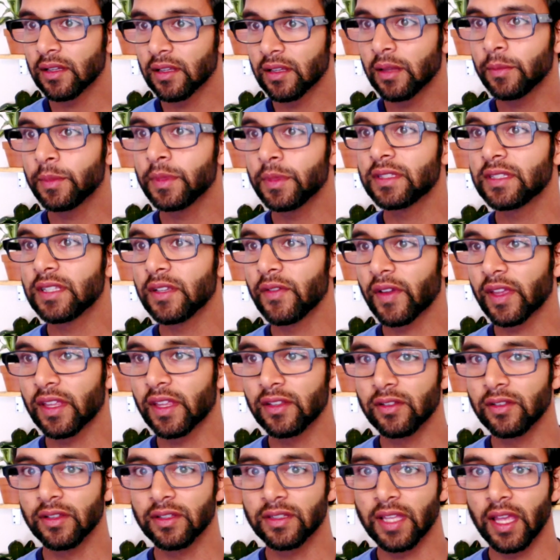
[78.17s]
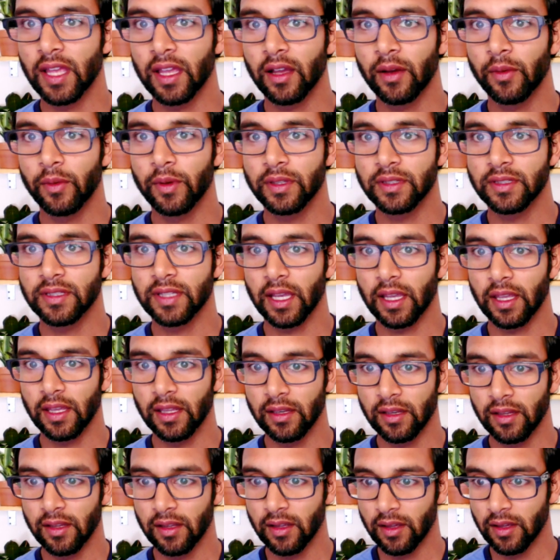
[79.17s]
Let me see if I can do this. Hang on one
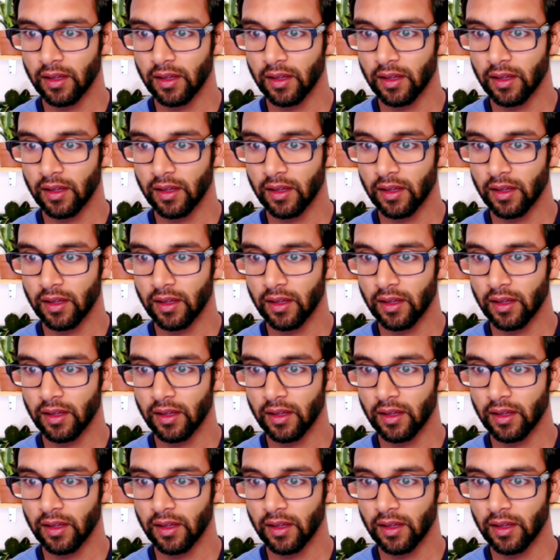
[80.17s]
second.